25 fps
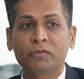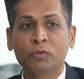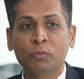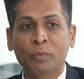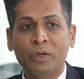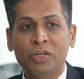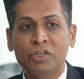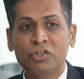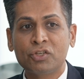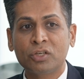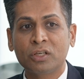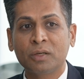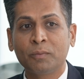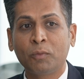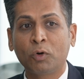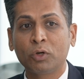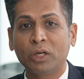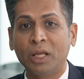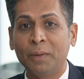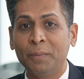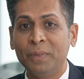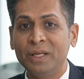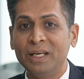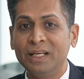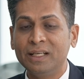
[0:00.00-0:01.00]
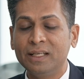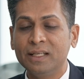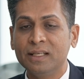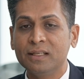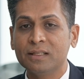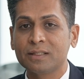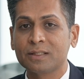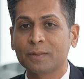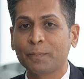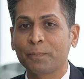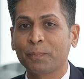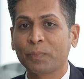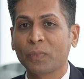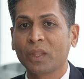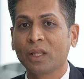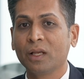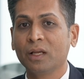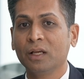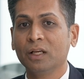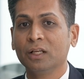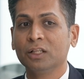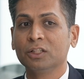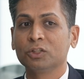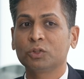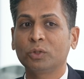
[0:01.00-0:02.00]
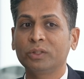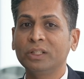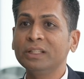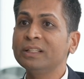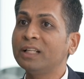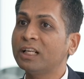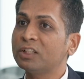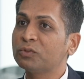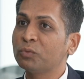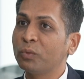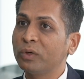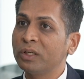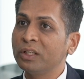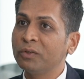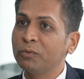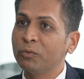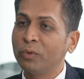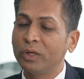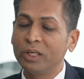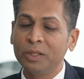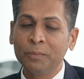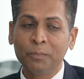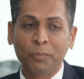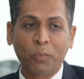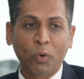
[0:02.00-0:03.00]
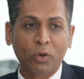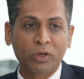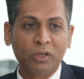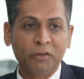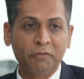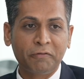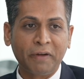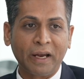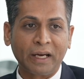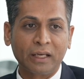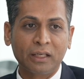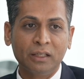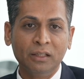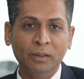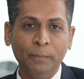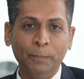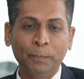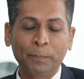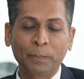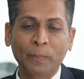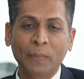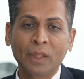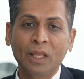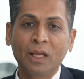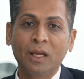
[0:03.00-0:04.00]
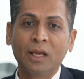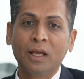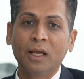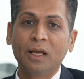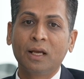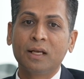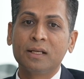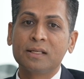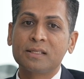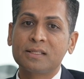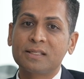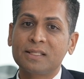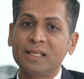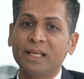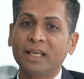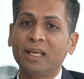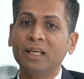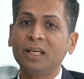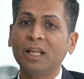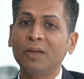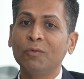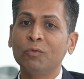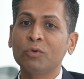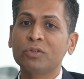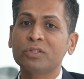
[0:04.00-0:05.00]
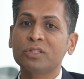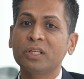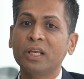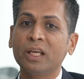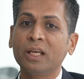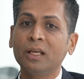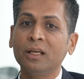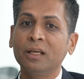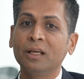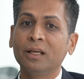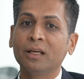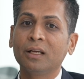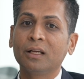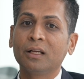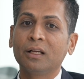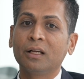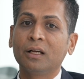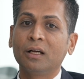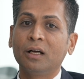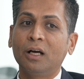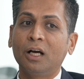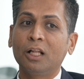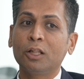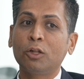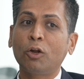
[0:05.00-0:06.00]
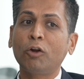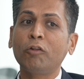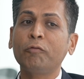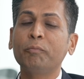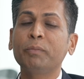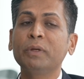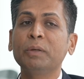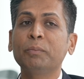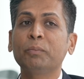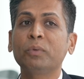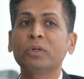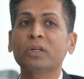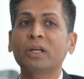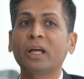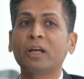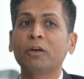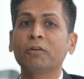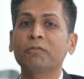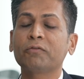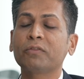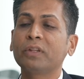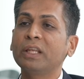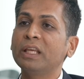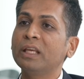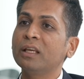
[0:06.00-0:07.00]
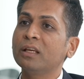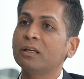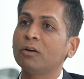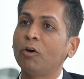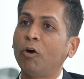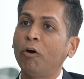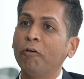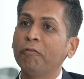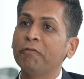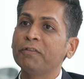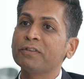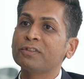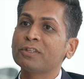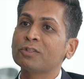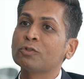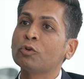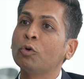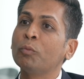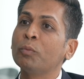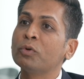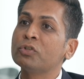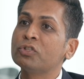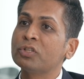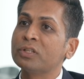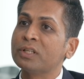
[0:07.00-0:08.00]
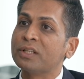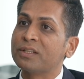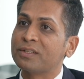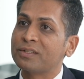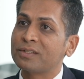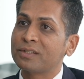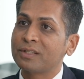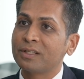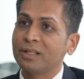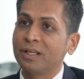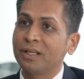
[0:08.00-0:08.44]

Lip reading: you mentioned about amenities. So I think that's very, very important factor. Second, I would say a lot of people kind of think office is homogeneous.